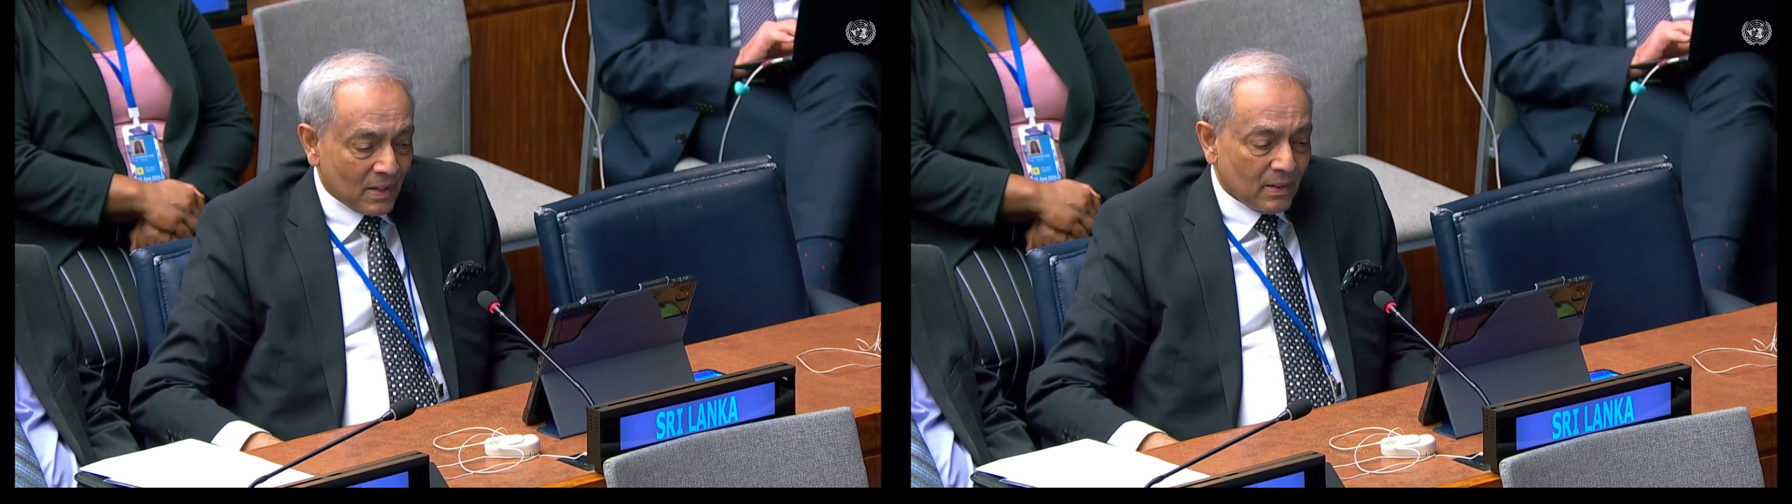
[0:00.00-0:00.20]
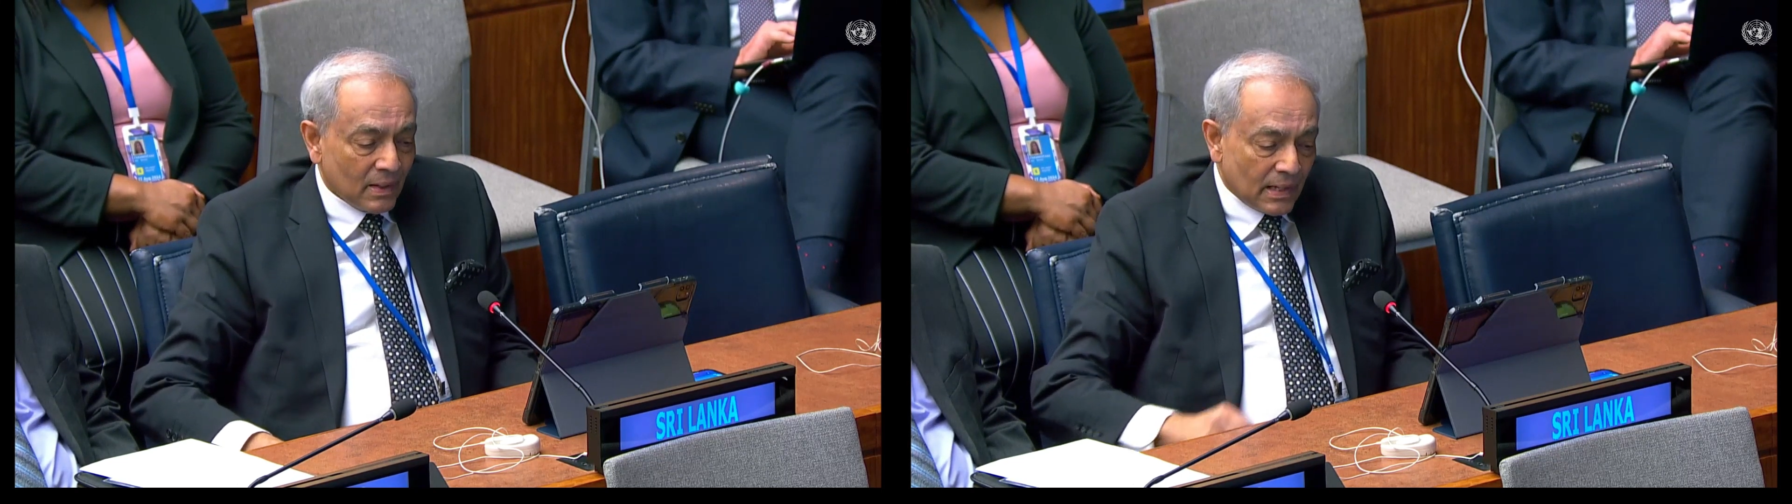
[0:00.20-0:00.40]

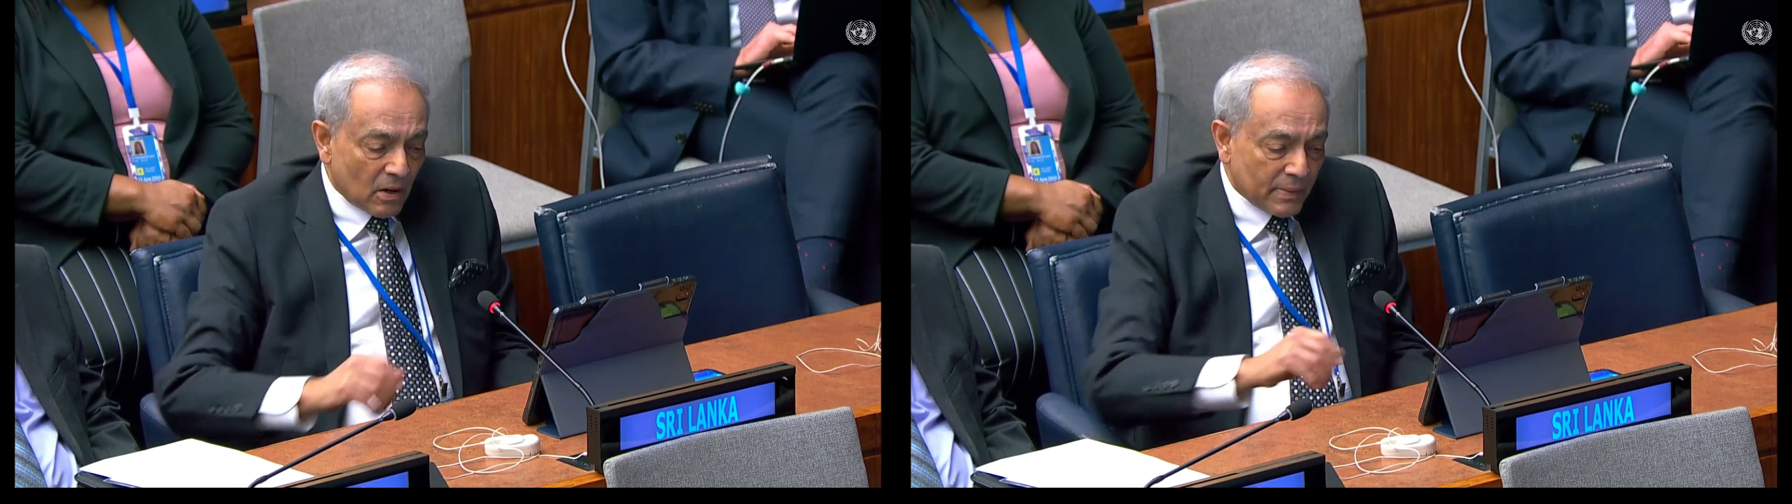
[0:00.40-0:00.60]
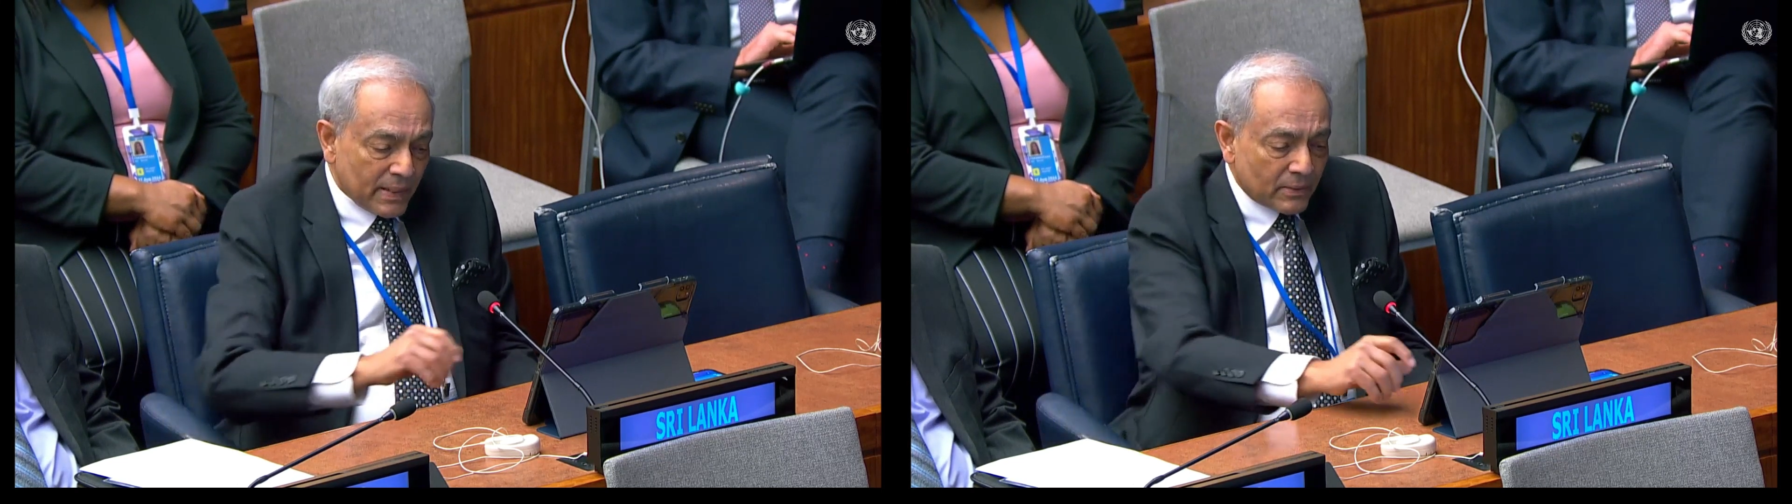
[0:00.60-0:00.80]
Allow
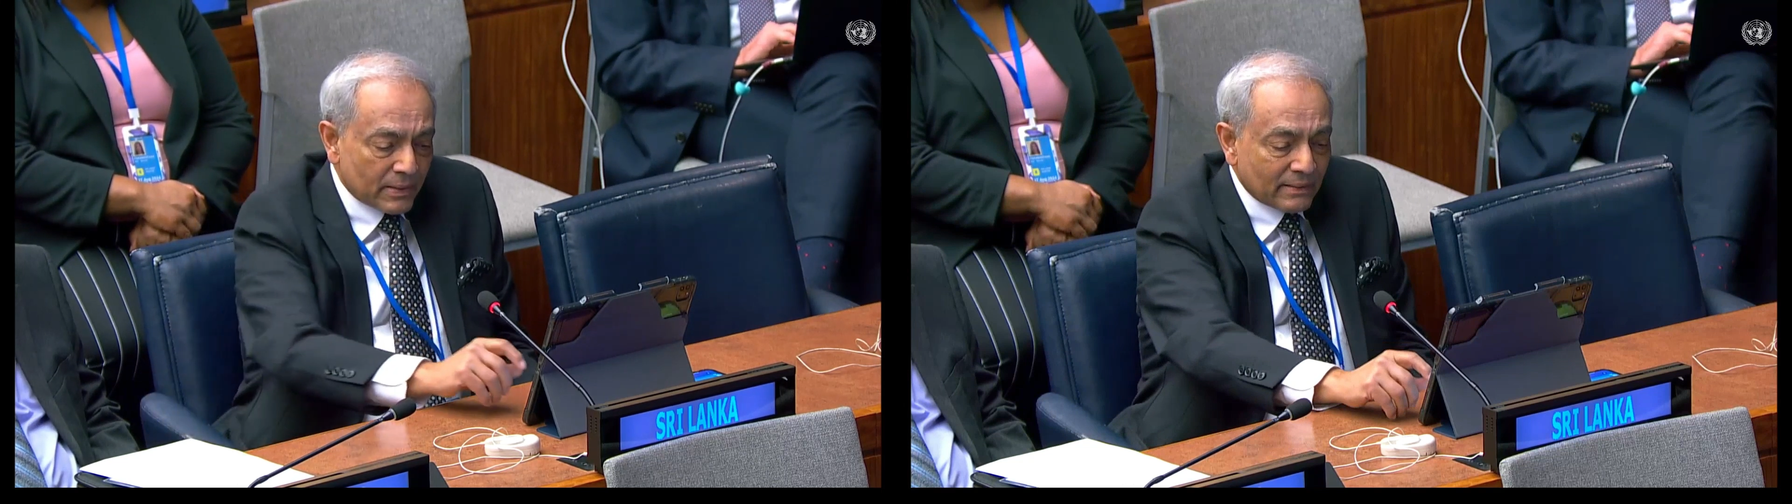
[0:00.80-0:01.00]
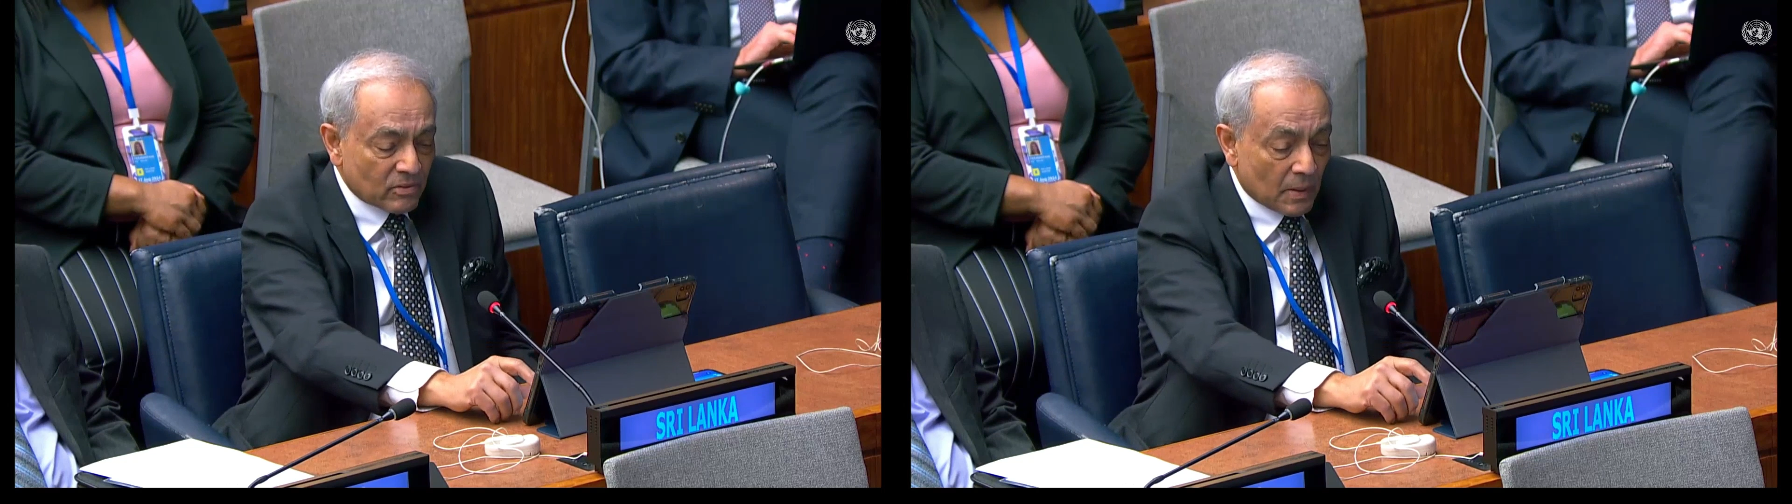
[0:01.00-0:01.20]
me to take this